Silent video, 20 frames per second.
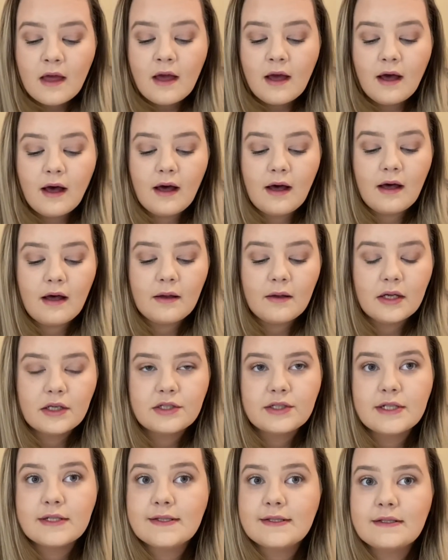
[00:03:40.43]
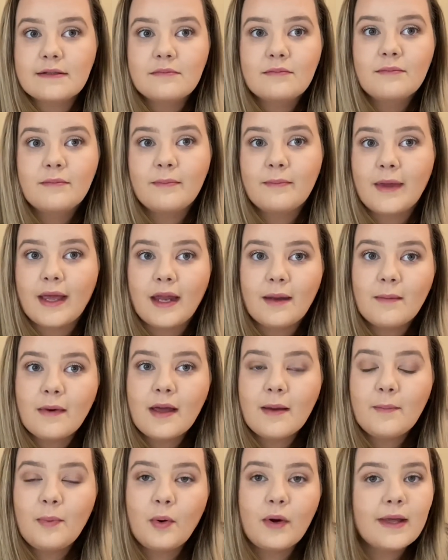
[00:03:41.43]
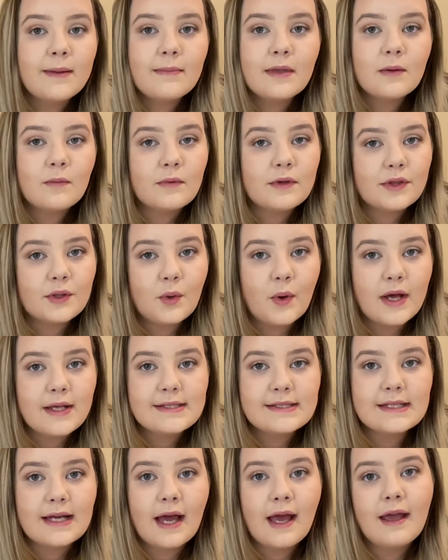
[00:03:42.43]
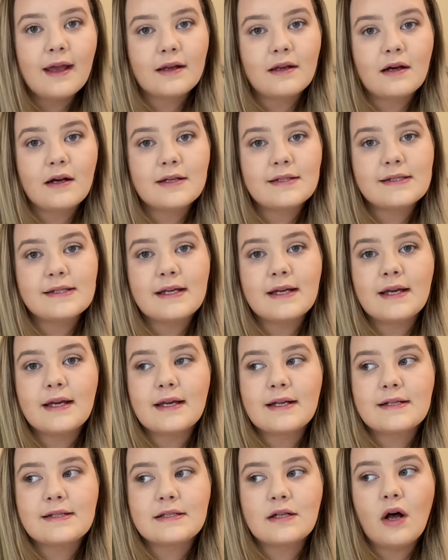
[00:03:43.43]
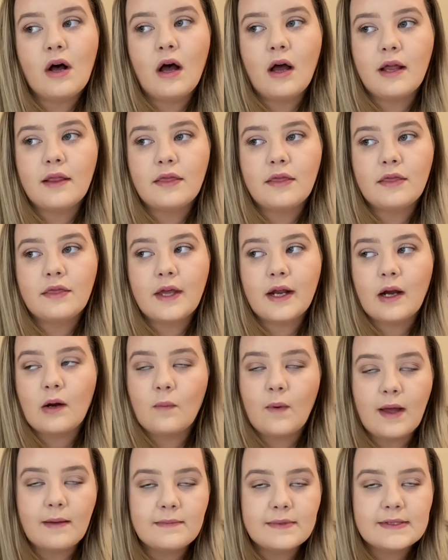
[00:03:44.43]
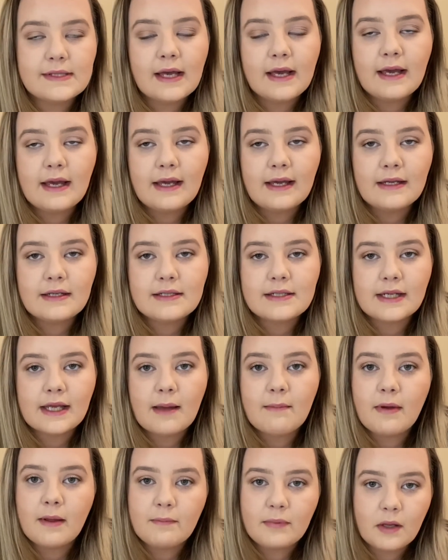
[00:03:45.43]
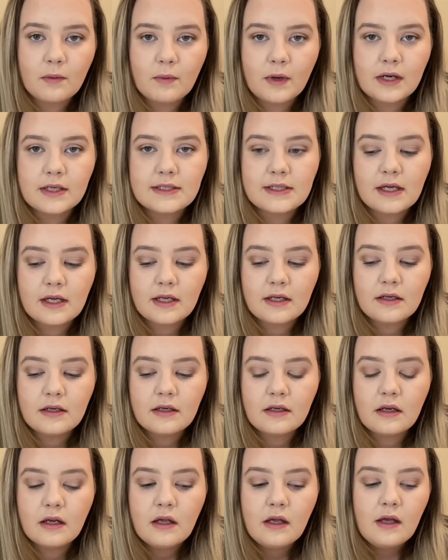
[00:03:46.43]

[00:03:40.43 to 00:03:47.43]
It just made my appointment with Quest Diagnostics on their website to get my blood work done.